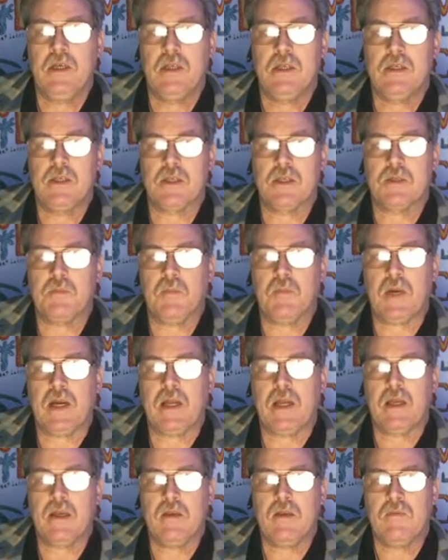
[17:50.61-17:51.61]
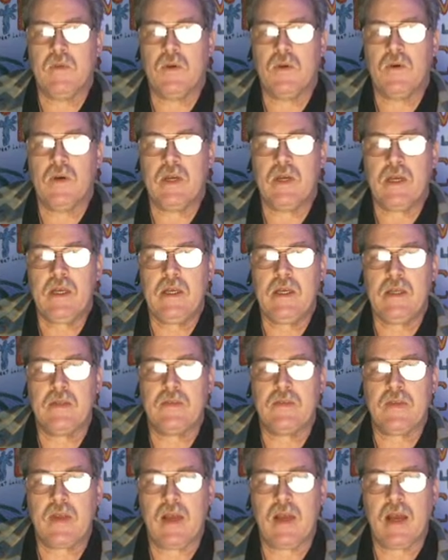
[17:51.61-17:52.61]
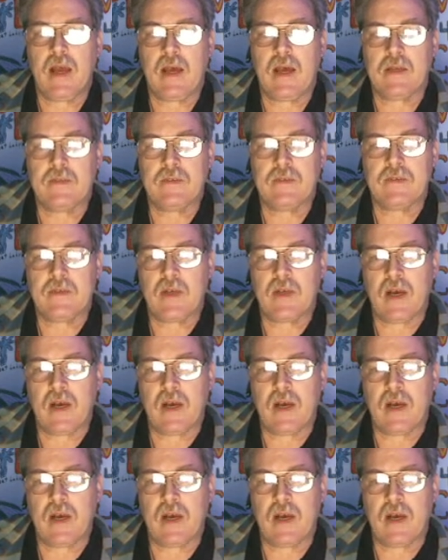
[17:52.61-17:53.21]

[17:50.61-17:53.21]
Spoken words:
this might give you a hint at